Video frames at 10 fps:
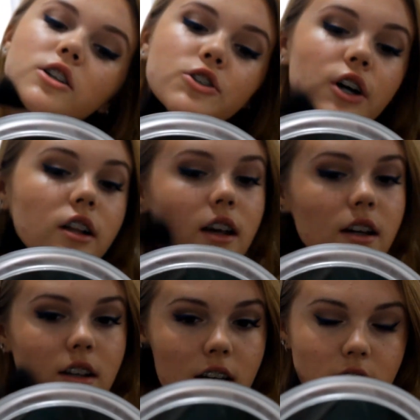your
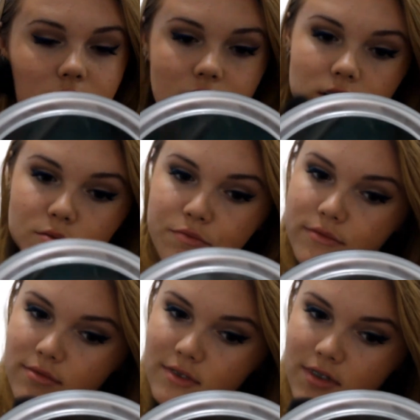jawline, kind of
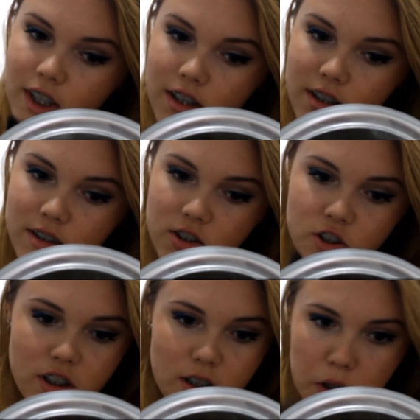get it on your
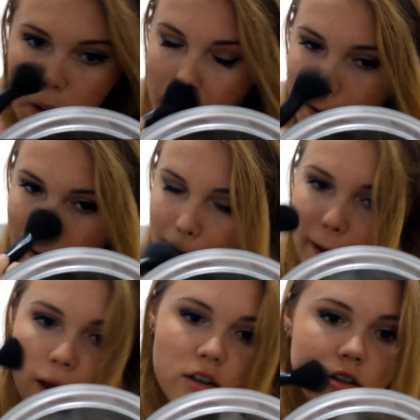chin, on your
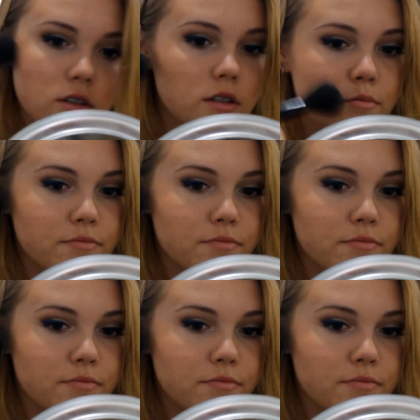nose.